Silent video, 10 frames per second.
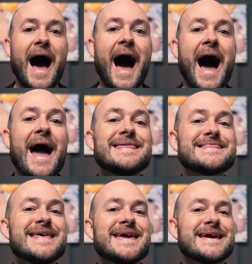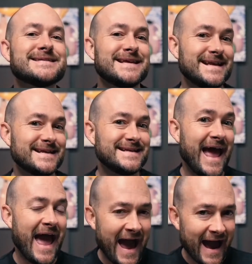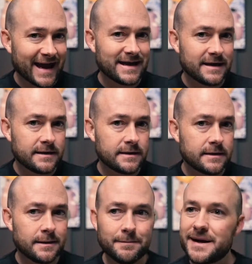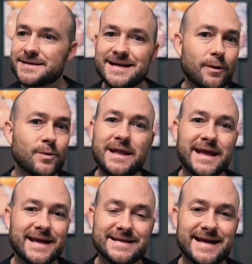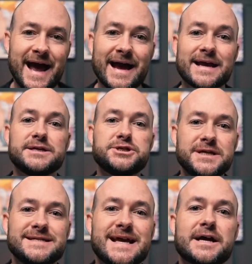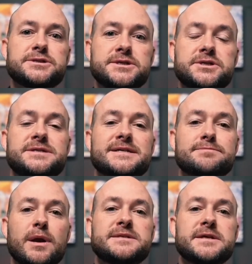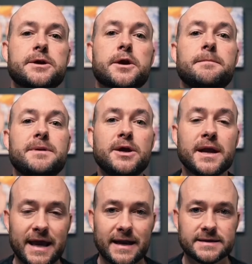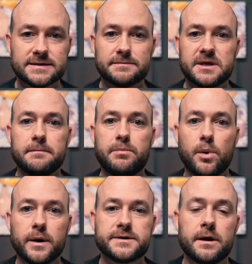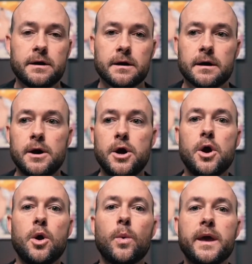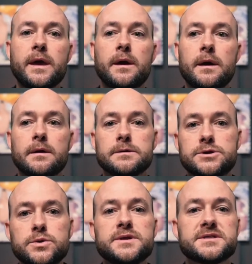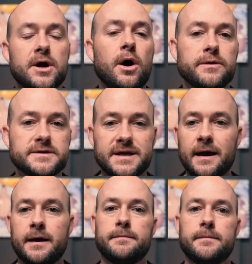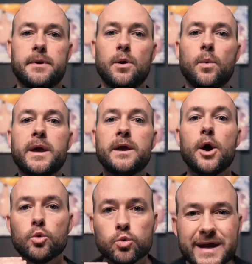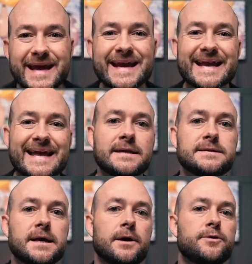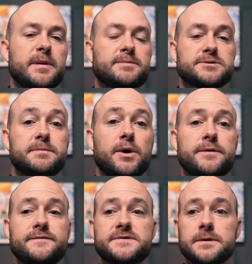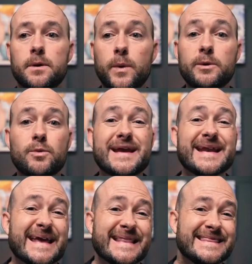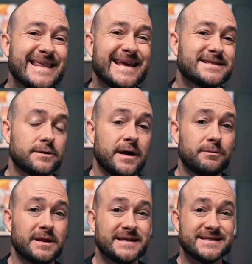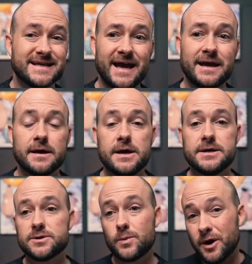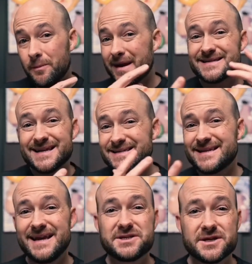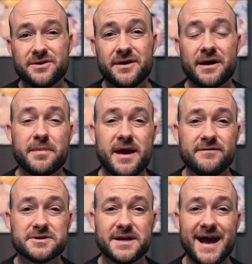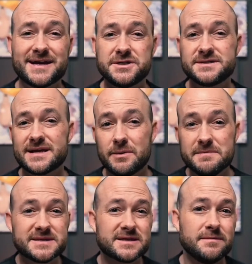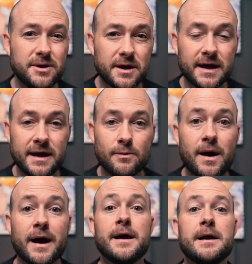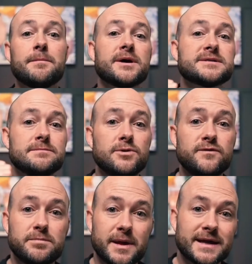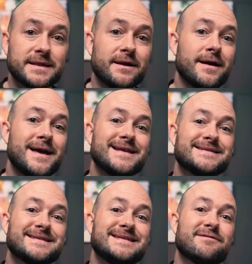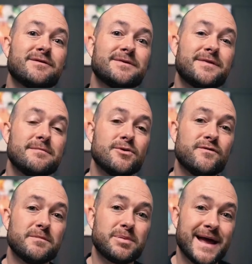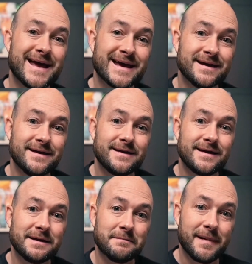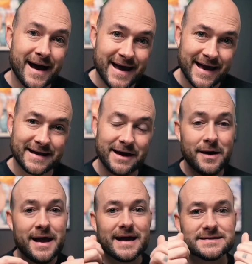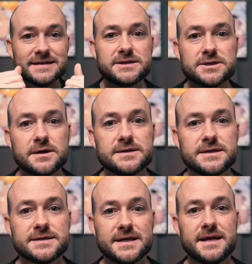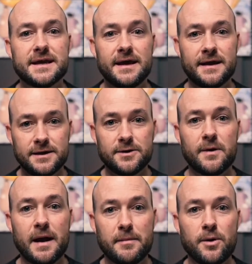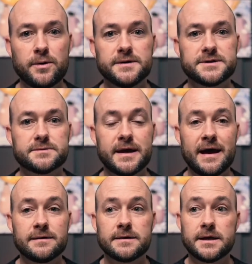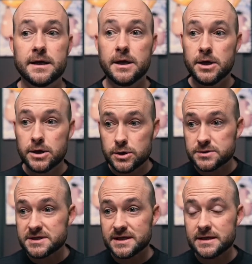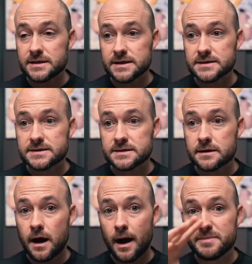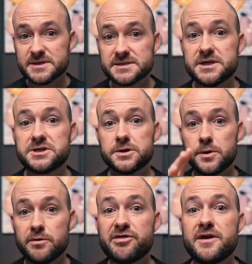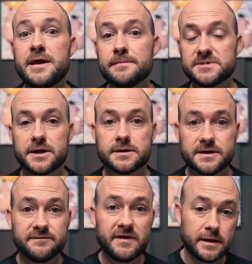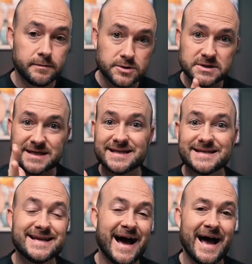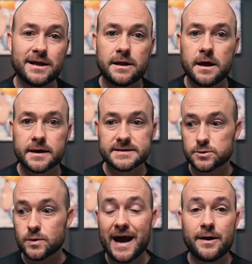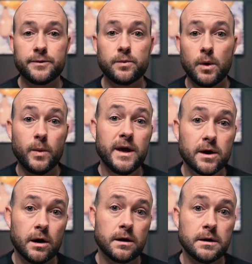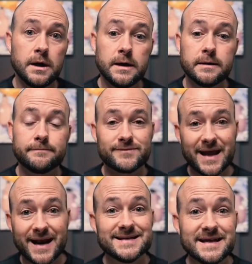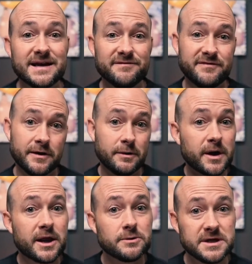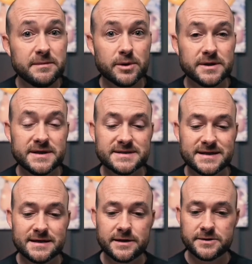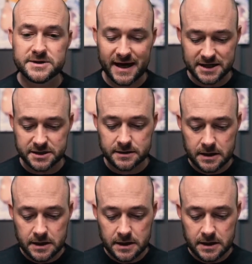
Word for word: I think it's an attack, but it's not really an attack. She's actually just expressing or communicating something important to her. We do this all the time. We read into other people's motives. We read in things they're not really saying. So we don't make sense to each other in our behaviors and actions, and we miscommunicate. Why? Because the movie playing in their head is different than the movie playing in my head. Now, as this starts to sink in and you grab a hold of this reality, you see this compositional theme start to develop. You see the dialogue is around what we call an identity fear. And we're going to go deeper in this in another section.